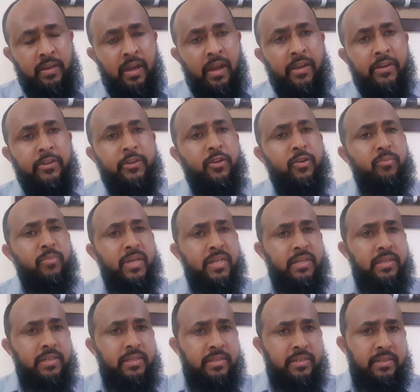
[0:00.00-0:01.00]
I
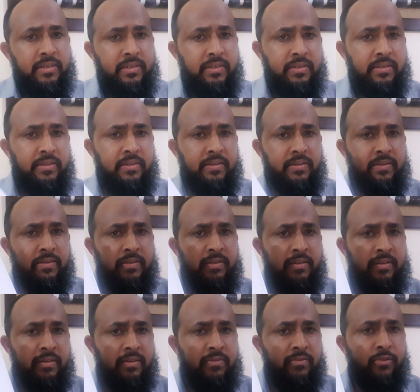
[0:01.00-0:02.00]
recommend it
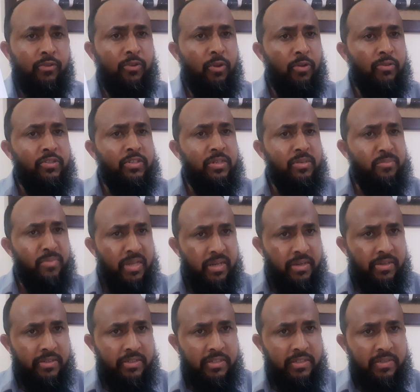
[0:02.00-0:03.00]
for those in
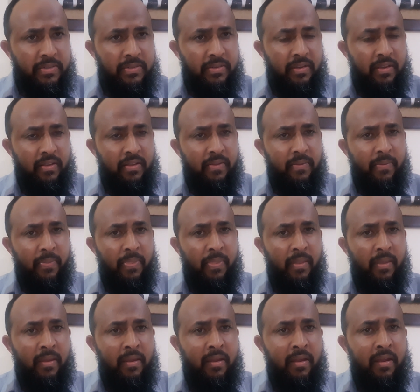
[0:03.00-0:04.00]
marriage.
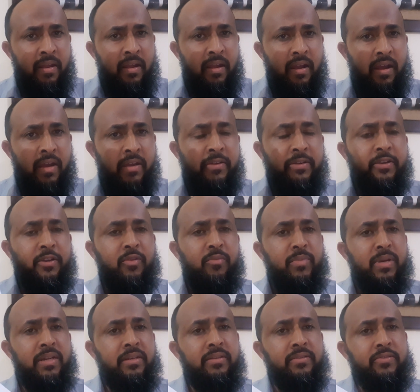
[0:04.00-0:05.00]
I
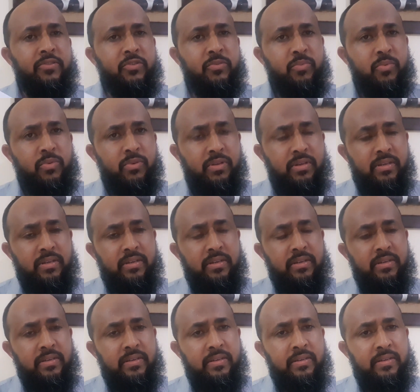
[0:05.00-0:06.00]
recommend this book
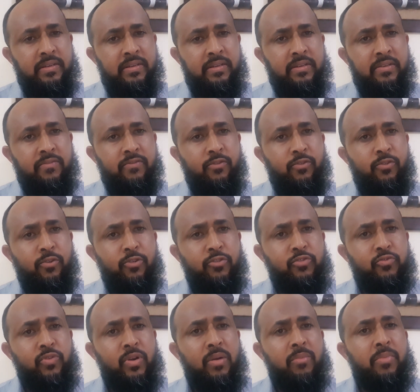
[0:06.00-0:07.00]
for those
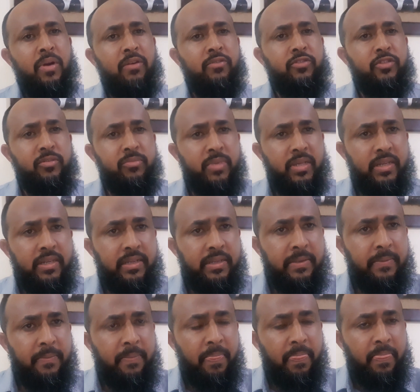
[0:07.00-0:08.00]
who are about to marry.
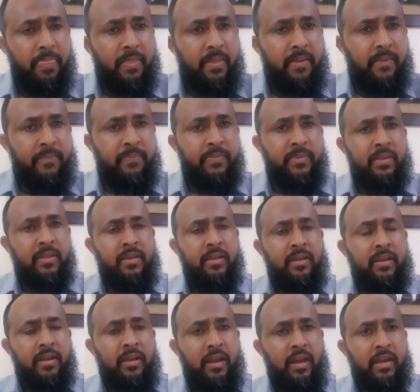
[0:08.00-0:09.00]

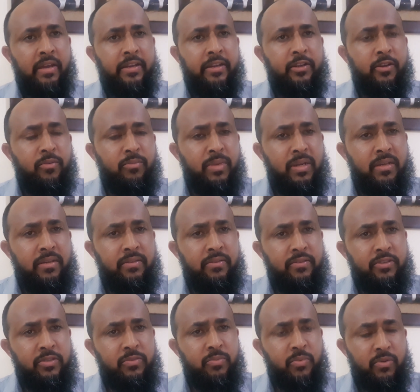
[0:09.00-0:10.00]
I recommend
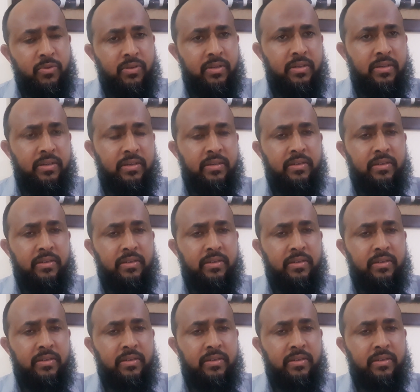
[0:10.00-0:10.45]
this book